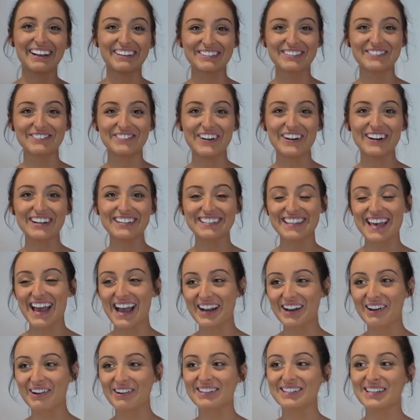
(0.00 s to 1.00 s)
as far as
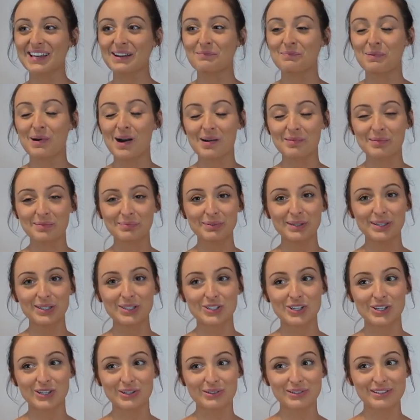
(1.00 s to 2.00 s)
that goes, I'd probably
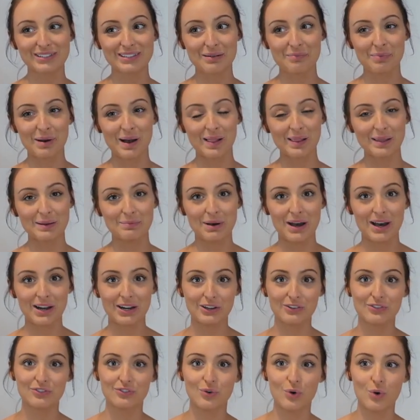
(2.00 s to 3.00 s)
choose the Bali
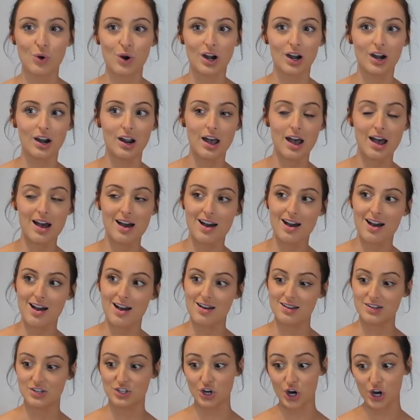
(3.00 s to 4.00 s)
Body for
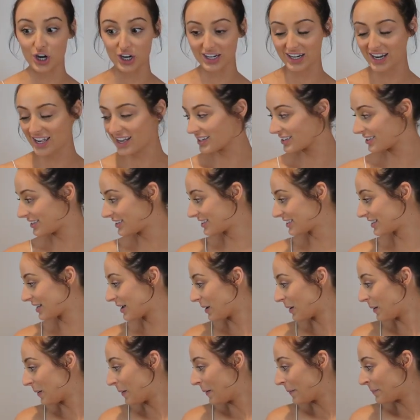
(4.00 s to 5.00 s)
uh, darkness.
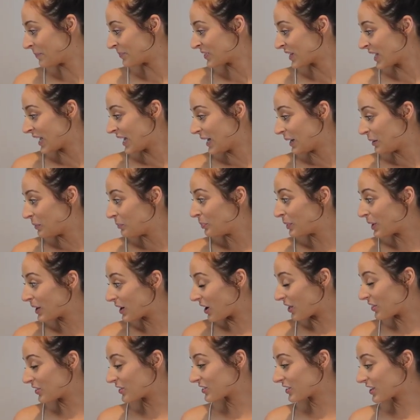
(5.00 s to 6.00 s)
But
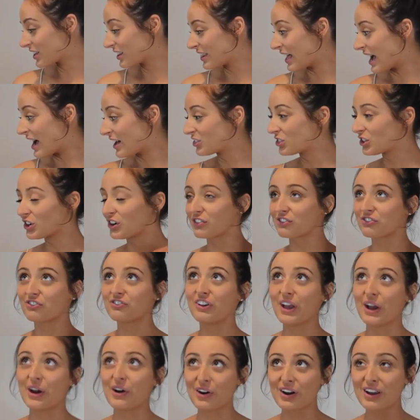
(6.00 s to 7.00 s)
other than that, they're
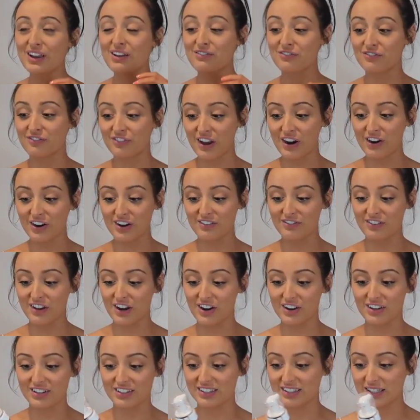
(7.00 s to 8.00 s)
very, very,
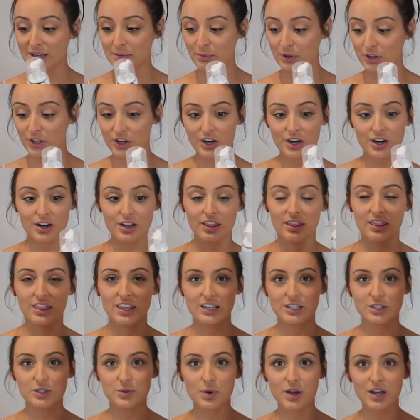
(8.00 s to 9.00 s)
very similar.
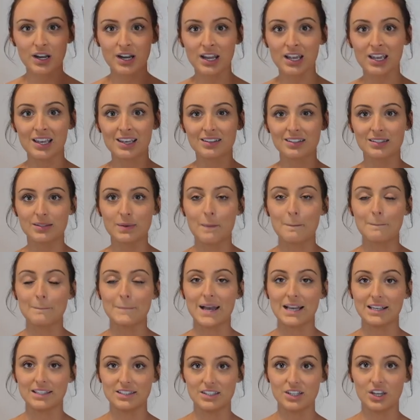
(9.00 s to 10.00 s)
This one is
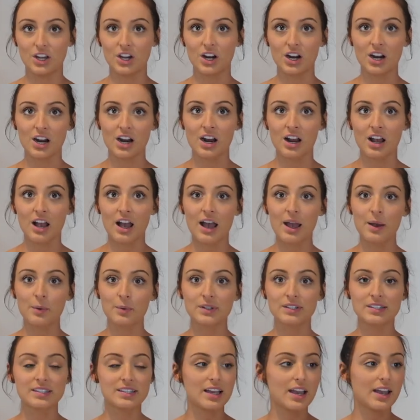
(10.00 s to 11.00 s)
messier, I
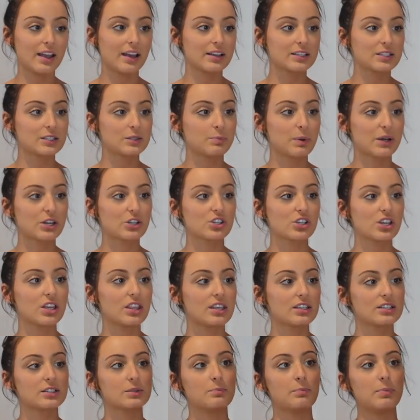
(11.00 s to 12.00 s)
would say, especially
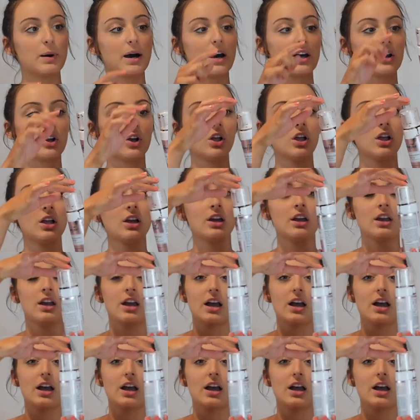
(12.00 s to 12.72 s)
this bottle.